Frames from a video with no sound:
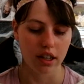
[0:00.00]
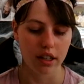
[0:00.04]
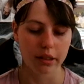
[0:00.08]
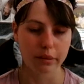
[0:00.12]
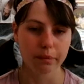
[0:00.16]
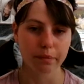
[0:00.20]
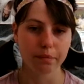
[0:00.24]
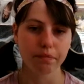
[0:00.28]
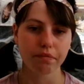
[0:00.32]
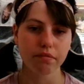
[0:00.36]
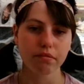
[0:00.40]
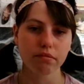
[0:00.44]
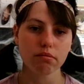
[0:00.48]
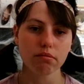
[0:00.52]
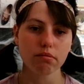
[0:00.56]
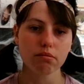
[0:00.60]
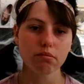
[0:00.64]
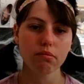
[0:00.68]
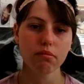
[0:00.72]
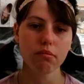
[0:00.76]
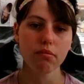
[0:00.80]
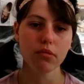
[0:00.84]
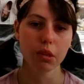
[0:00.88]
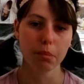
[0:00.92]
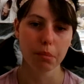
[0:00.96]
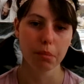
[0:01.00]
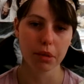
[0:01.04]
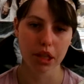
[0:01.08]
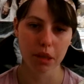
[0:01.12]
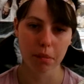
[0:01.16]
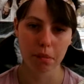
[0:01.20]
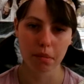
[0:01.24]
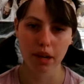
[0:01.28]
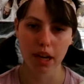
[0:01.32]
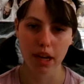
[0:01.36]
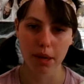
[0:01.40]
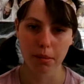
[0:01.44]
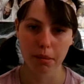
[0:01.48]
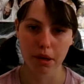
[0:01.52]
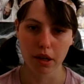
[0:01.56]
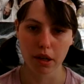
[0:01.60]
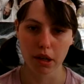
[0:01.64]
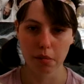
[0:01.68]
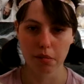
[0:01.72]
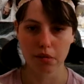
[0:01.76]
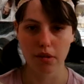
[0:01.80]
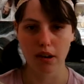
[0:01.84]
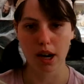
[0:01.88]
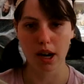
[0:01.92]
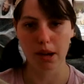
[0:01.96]
But the
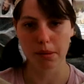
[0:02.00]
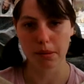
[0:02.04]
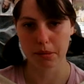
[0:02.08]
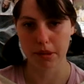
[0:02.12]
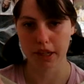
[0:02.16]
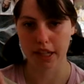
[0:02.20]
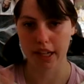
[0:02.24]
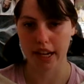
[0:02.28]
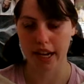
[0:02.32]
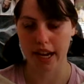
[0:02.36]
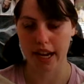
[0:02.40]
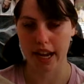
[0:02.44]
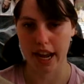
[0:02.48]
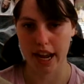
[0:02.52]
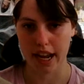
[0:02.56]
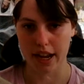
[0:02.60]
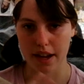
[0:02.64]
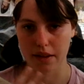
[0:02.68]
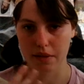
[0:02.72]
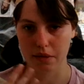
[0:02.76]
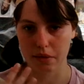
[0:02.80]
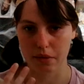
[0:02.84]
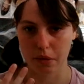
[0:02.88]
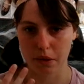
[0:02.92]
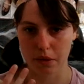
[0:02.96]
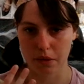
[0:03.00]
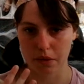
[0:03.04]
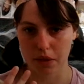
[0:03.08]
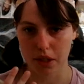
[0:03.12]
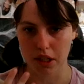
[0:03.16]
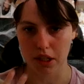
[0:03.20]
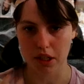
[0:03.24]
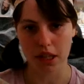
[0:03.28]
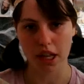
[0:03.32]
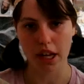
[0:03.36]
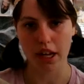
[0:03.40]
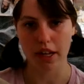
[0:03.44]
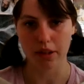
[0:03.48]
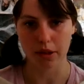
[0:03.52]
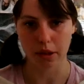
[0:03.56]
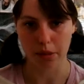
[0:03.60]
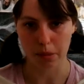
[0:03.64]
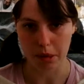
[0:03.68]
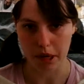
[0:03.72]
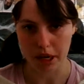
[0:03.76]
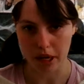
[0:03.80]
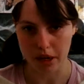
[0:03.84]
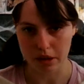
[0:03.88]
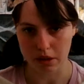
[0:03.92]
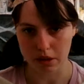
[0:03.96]
primary problem that I have with a lot of the
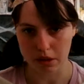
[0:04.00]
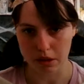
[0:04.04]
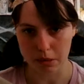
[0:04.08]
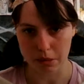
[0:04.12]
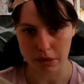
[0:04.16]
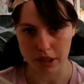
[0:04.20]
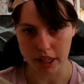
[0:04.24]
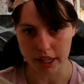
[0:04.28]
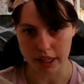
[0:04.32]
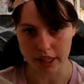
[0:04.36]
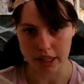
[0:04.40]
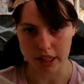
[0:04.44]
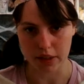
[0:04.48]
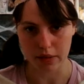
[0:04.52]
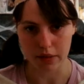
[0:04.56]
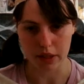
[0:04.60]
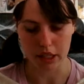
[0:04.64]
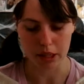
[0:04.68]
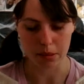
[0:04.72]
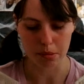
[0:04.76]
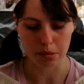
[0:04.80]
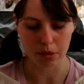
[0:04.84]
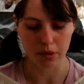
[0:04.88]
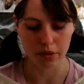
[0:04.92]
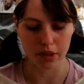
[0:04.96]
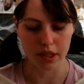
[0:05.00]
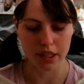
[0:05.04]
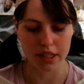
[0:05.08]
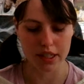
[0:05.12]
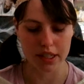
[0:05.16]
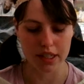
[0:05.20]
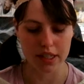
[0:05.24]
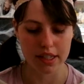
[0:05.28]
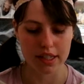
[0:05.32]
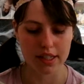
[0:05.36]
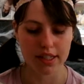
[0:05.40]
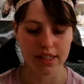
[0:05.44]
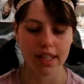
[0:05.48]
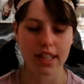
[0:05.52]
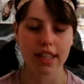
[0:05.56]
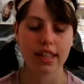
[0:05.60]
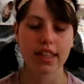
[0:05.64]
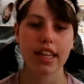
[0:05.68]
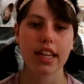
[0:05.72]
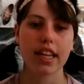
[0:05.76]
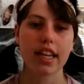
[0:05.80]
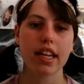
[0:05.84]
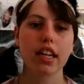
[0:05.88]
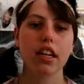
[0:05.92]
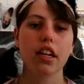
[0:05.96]
Paranormal Activity movies is that
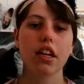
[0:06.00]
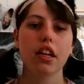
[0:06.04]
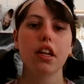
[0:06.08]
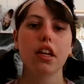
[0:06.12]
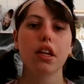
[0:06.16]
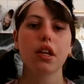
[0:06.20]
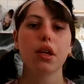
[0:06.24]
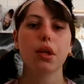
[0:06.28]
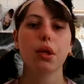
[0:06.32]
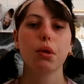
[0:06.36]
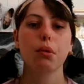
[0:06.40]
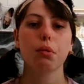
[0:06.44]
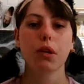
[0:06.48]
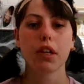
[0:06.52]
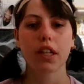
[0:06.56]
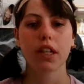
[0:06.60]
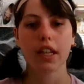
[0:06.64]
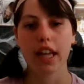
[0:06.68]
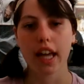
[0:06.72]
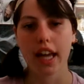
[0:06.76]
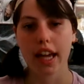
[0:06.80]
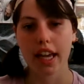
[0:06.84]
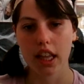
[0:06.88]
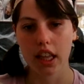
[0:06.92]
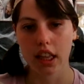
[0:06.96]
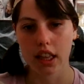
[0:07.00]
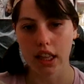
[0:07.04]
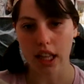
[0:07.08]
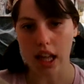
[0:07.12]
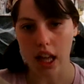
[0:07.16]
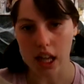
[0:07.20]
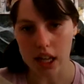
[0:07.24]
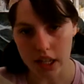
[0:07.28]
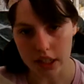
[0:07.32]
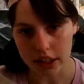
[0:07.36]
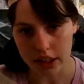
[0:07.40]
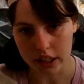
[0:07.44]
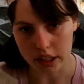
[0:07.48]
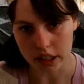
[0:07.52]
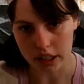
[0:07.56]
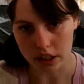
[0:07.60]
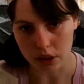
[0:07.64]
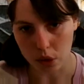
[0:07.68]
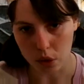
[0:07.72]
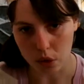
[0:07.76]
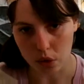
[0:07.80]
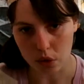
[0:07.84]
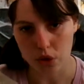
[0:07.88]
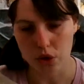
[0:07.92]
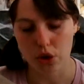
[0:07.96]
they rely a lot on the
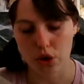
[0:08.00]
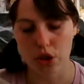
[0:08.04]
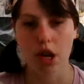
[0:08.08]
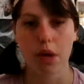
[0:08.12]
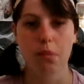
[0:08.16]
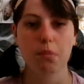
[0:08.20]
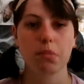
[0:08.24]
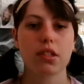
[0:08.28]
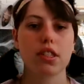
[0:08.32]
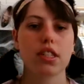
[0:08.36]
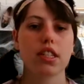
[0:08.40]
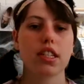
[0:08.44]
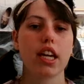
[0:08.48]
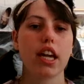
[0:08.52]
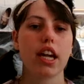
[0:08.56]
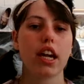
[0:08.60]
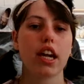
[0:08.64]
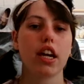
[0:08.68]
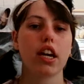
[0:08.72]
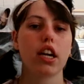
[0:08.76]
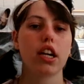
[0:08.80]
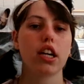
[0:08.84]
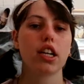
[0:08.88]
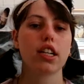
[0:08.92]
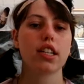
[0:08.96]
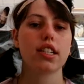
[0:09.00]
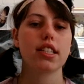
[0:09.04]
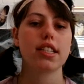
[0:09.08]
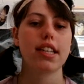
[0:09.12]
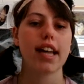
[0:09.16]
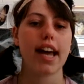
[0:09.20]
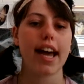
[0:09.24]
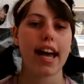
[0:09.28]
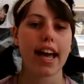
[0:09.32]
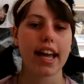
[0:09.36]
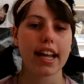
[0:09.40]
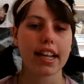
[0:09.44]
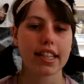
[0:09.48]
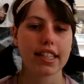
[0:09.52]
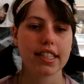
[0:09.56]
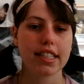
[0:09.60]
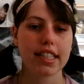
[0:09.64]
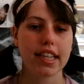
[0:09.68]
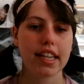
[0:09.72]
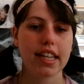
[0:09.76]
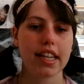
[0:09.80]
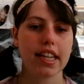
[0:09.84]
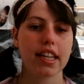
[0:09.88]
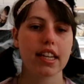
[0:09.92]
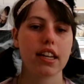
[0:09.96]
whole jump scare
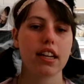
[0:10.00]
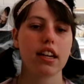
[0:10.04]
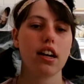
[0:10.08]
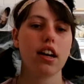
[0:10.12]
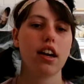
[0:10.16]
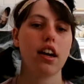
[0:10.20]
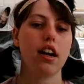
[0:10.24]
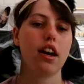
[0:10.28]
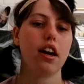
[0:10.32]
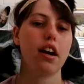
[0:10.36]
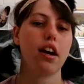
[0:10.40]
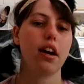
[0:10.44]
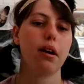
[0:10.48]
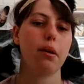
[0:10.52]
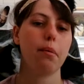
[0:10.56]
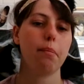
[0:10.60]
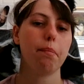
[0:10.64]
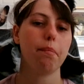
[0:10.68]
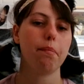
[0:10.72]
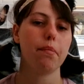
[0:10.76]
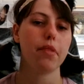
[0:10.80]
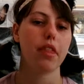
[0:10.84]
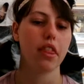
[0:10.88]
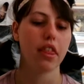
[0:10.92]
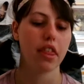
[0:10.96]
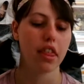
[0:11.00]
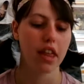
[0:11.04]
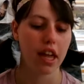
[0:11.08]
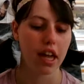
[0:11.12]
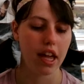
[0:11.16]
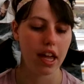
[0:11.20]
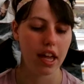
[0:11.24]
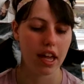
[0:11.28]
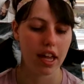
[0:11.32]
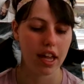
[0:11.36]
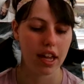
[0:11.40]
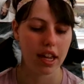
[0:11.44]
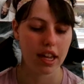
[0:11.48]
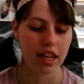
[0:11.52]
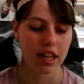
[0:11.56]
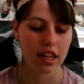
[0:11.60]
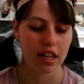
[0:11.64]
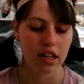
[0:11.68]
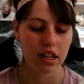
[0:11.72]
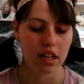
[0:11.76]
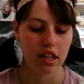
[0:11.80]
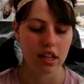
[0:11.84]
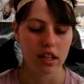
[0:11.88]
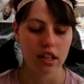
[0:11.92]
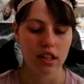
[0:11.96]
tactic. They
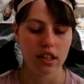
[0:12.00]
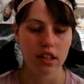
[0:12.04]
